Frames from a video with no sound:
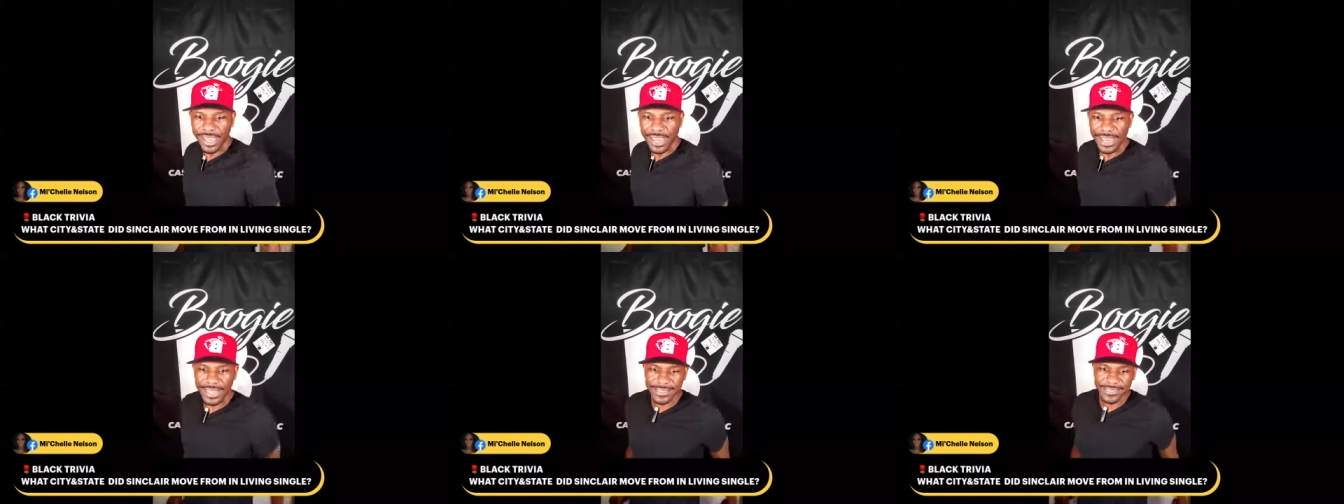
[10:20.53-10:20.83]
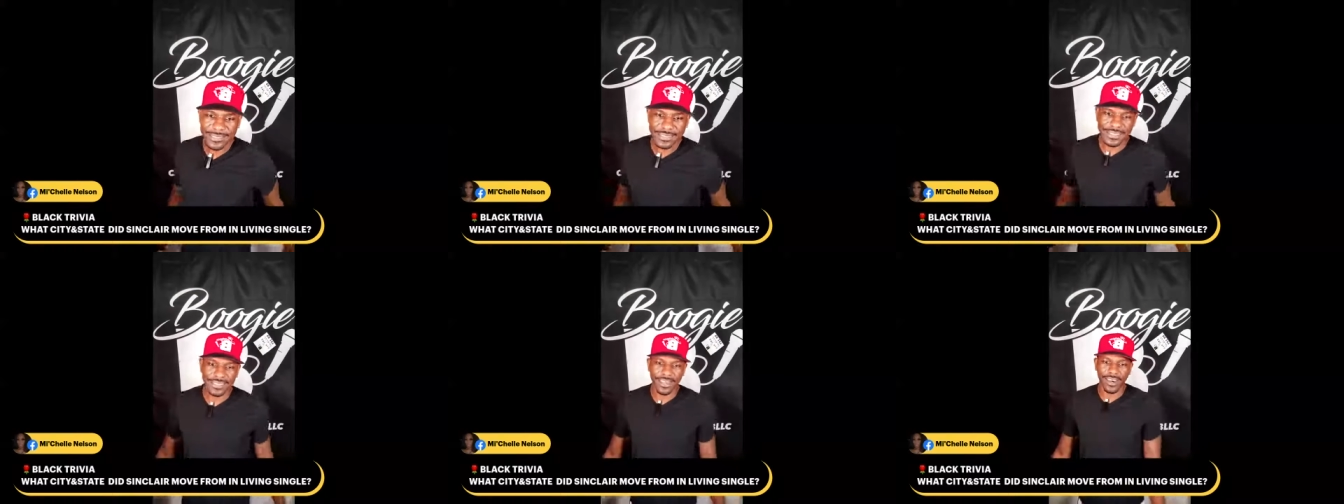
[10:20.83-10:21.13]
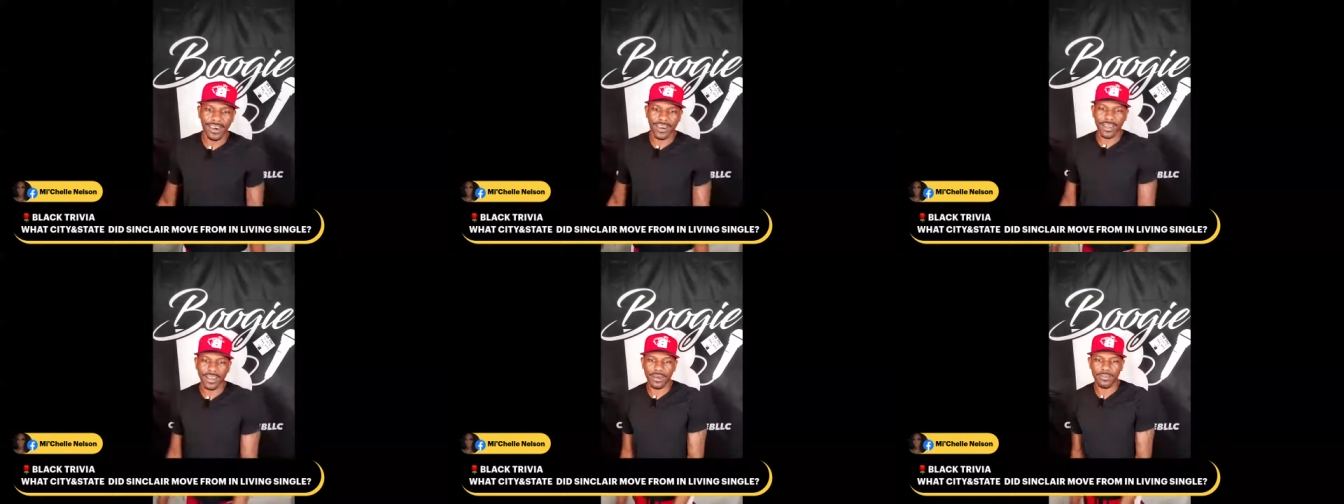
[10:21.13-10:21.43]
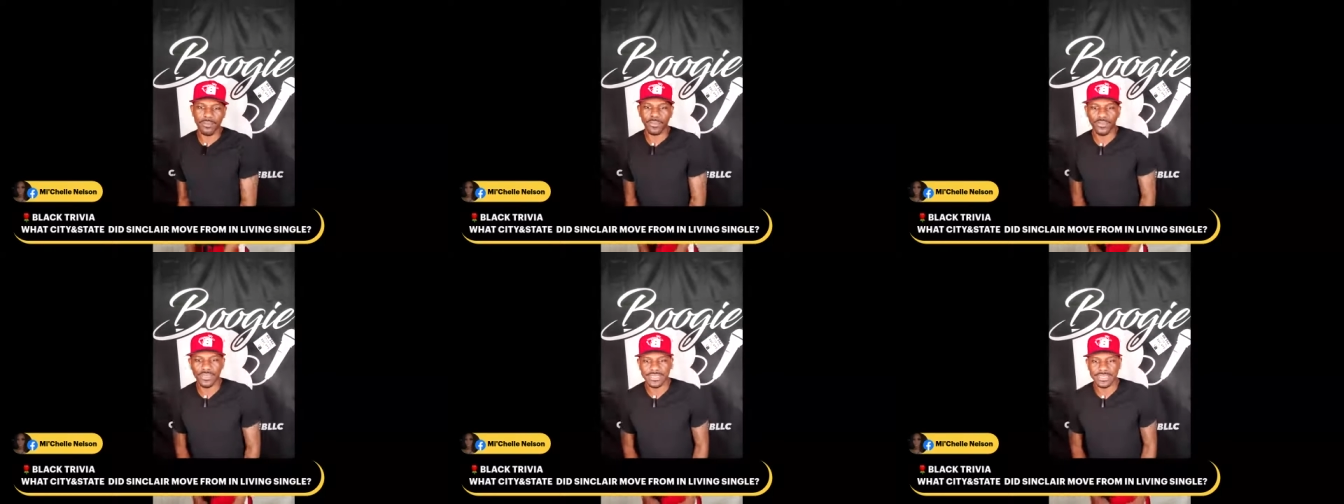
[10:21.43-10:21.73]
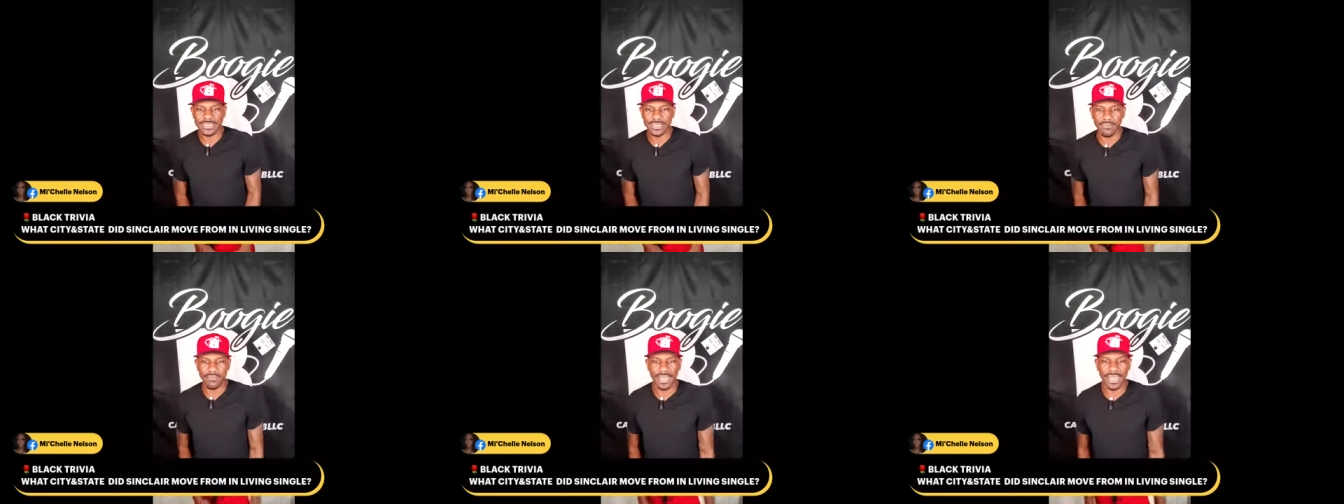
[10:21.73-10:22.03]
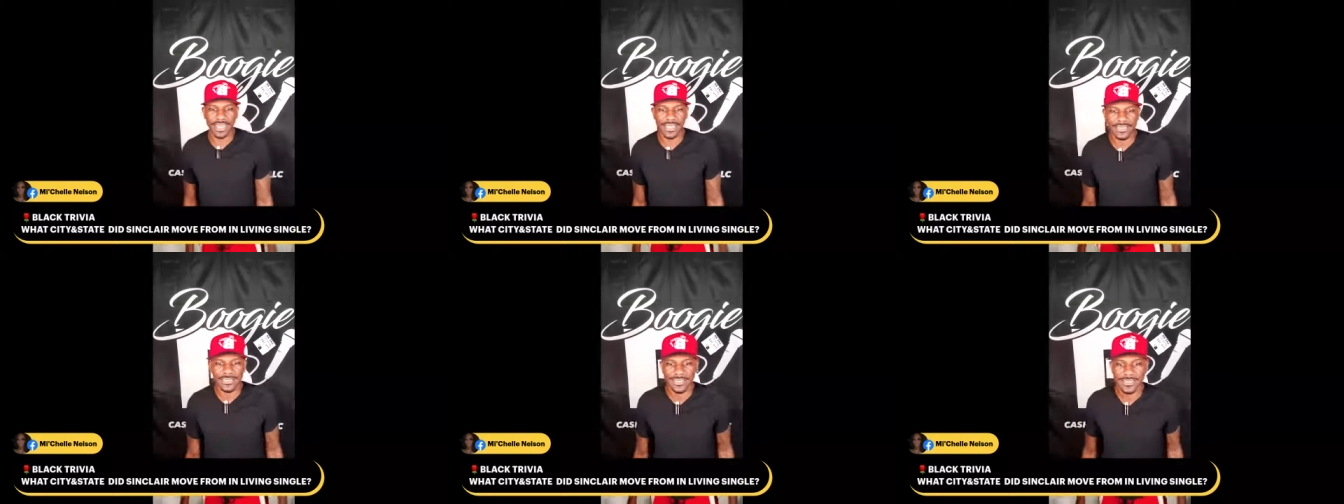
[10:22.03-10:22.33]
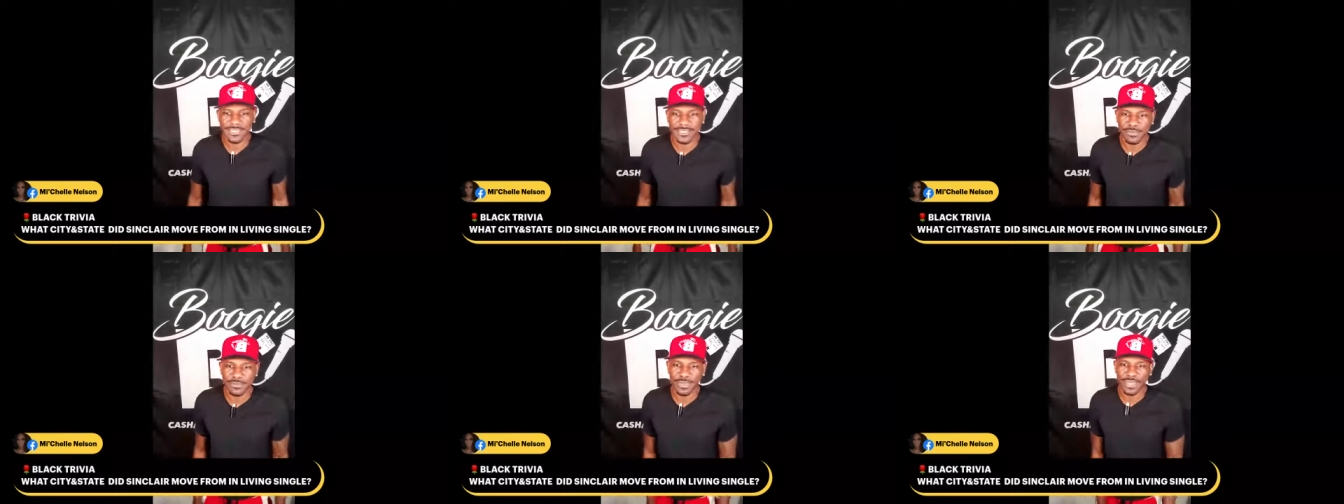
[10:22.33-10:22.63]
I see y'all coming with some
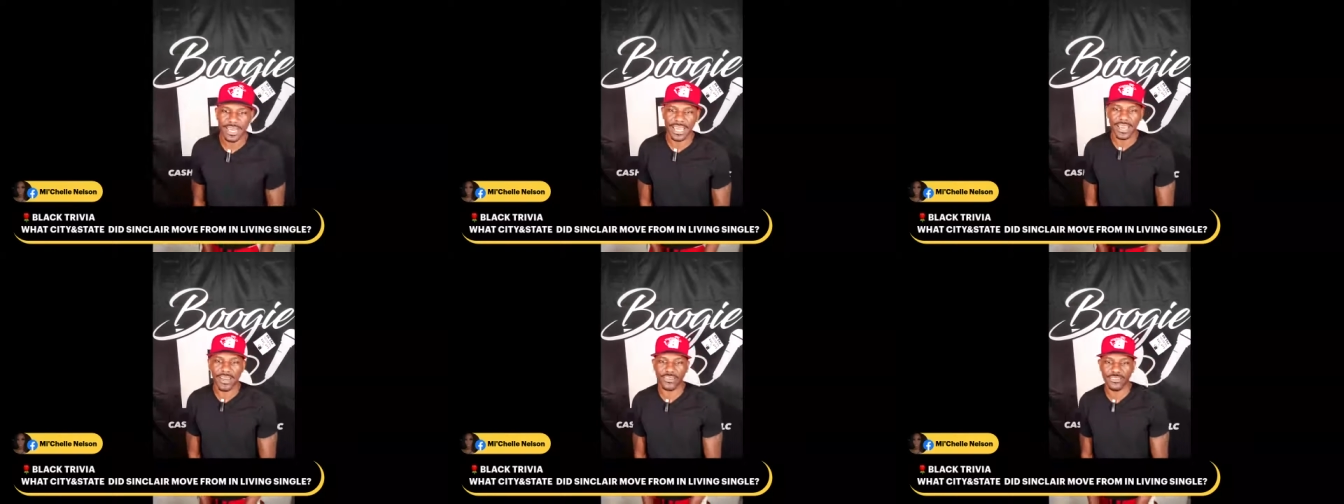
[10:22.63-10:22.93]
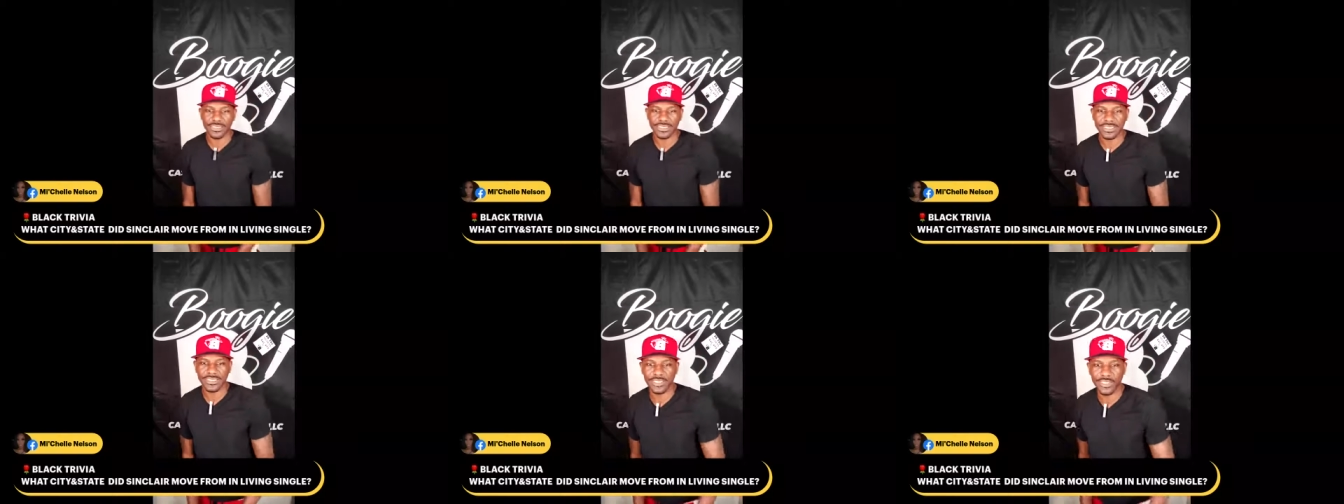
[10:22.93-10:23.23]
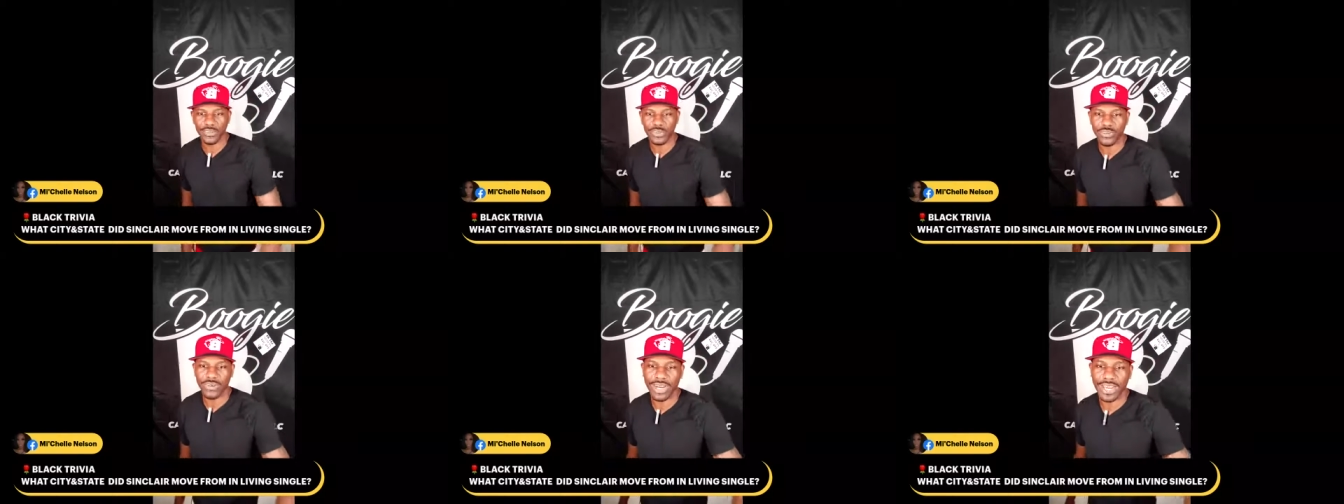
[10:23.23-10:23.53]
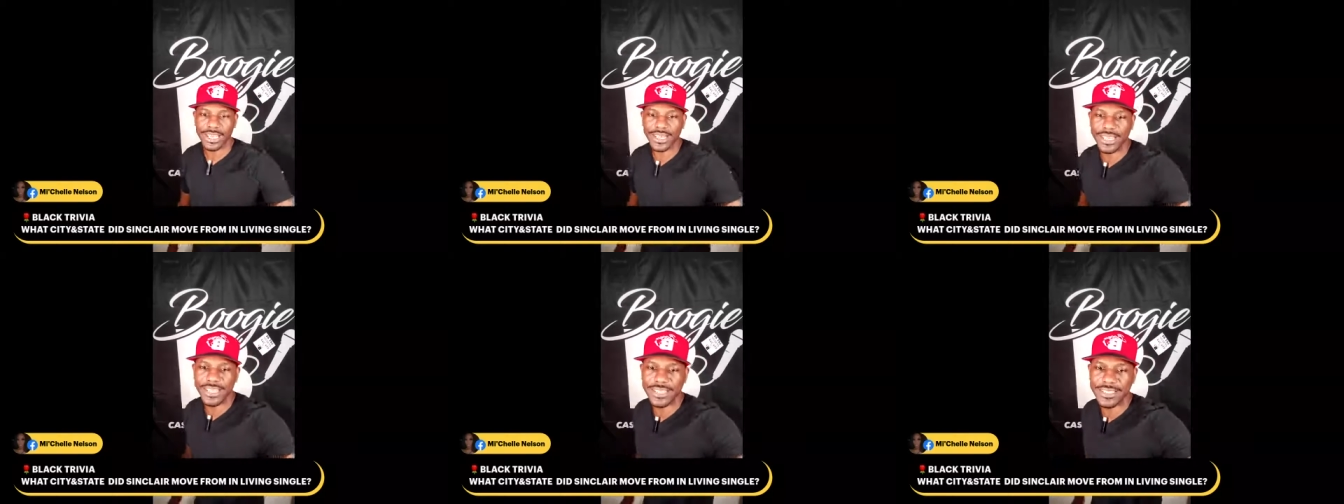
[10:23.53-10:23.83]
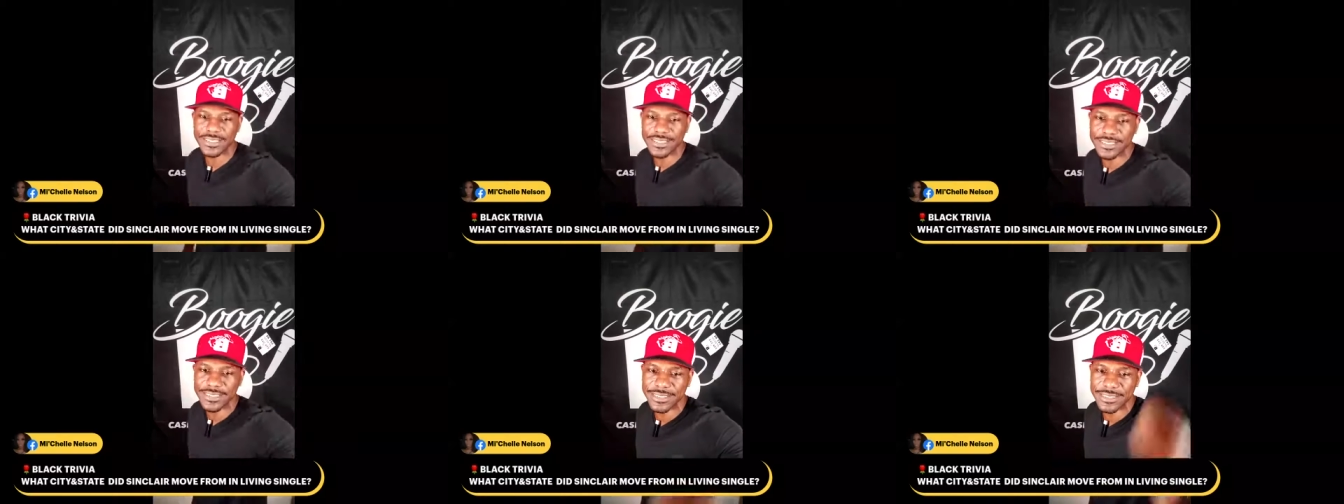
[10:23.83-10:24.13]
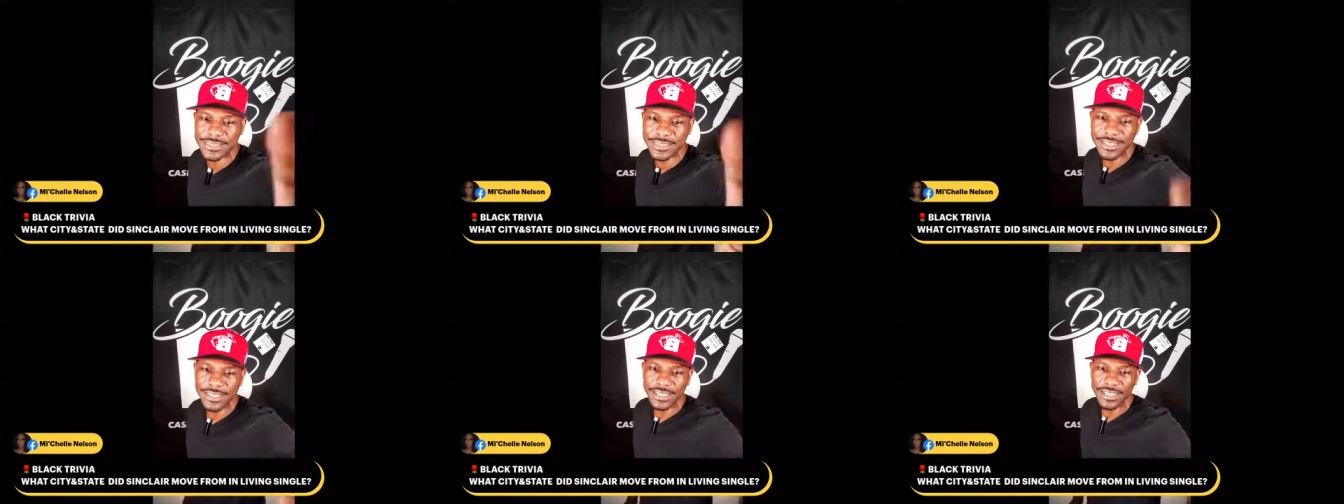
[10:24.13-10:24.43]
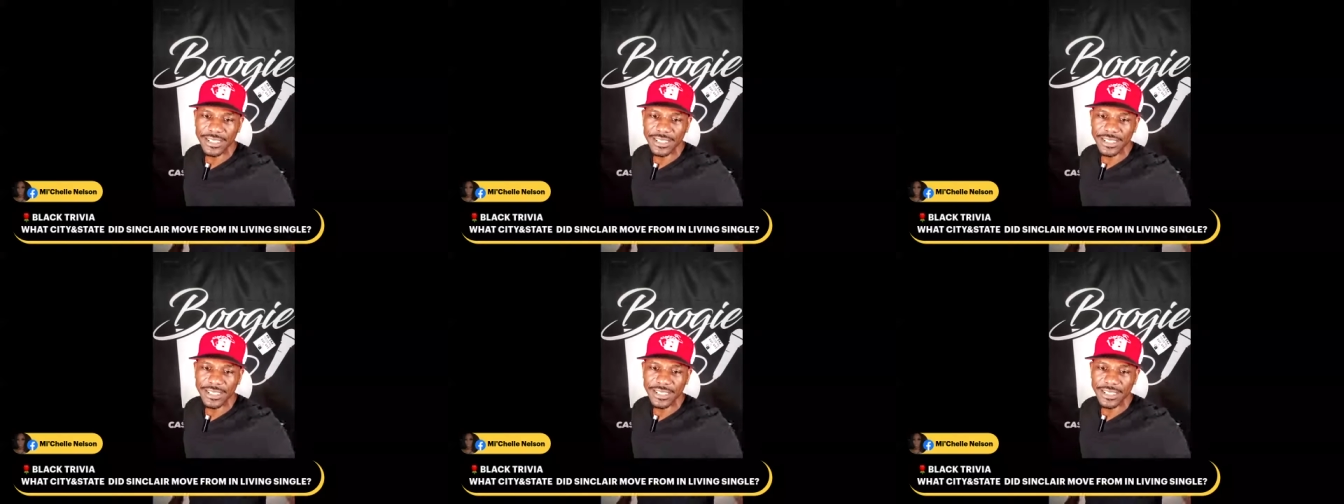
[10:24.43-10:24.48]
answers, but I don't see no right answers.